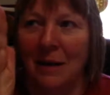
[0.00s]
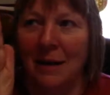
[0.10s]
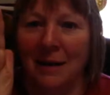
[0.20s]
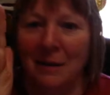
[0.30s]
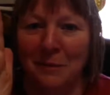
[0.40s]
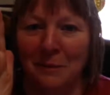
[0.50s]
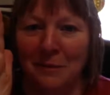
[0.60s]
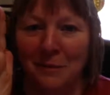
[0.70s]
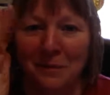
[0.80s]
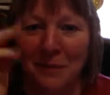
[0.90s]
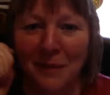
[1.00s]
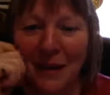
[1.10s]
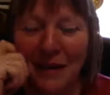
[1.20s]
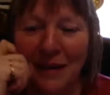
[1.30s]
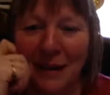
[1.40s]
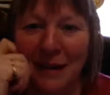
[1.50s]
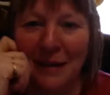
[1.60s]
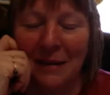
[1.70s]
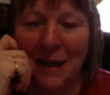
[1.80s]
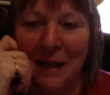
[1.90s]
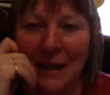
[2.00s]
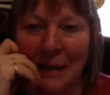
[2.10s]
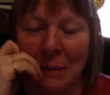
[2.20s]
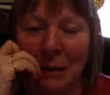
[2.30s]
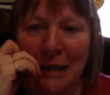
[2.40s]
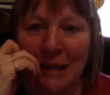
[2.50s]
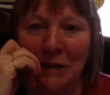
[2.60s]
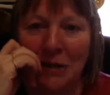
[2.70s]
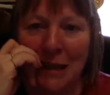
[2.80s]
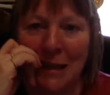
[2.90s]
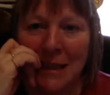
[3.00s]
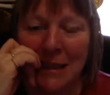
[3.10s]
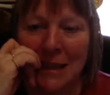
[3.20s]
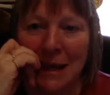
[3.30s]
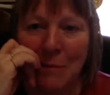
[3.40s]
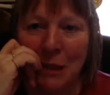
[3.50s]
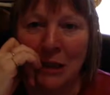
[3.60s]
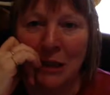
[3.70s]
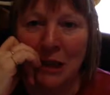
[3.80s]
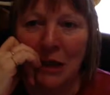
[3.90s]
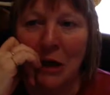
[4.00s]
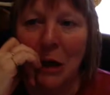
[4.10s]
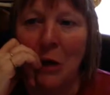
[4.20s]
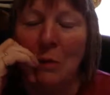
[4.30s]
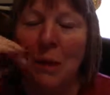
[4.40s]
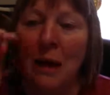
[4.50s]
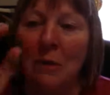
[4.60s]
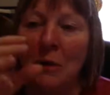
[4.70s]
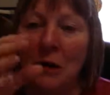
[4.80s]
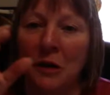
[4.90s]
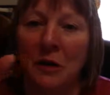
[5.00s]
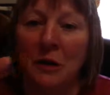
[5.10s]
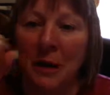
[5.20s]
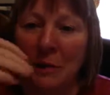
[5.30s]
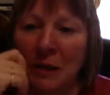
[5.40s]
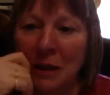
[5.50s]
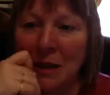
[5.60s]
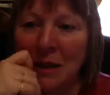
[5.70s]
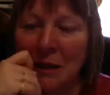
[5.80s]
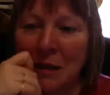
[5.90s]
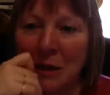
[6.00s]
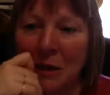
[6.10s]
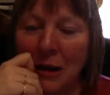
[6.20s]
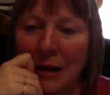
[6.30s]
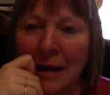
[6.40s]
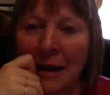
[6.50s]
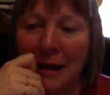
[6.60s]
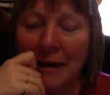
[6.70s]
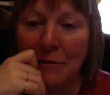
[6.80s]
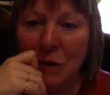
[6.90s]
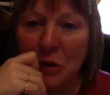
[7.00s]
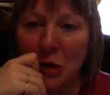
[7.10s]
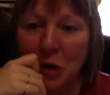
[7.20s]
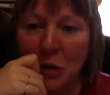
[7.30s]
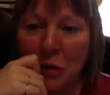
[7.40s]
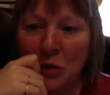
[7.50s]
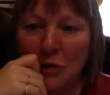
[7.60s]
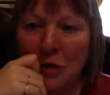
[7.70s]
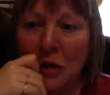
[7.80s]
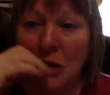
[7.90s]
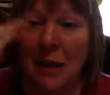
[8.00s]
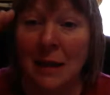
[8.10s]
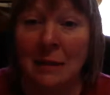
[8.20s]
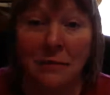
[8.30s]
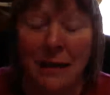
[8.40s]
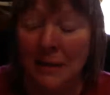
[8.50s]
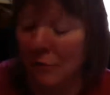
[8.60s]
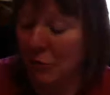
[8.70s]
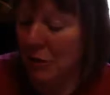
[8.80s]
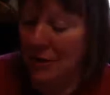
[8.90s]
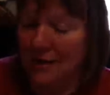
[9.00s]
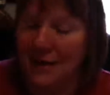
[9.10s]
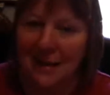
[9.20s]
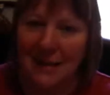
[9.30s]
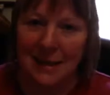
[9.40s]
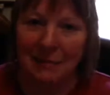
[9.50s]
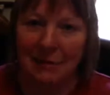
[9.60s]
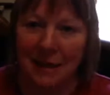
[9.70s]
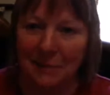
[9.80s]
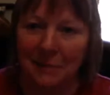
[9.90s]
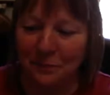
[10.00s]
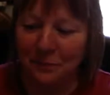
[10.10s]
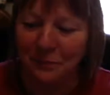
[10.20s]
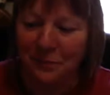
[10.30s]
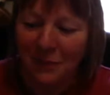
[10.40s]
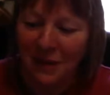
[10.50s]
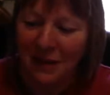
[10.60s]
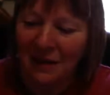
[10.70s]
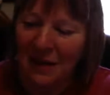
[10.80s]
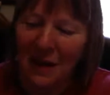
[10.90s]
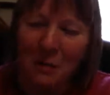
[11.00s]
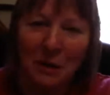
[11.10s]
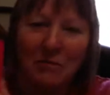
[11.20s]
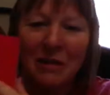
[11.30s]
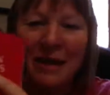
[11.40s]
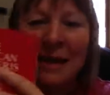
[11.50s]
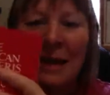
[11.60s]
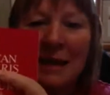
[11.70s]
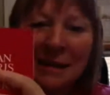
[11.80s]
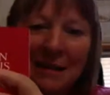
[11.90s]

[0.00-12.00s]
the inner planet transits that much. But I want you to be able to learn to look at that if you choose, for yourself and for others necessarily. But really,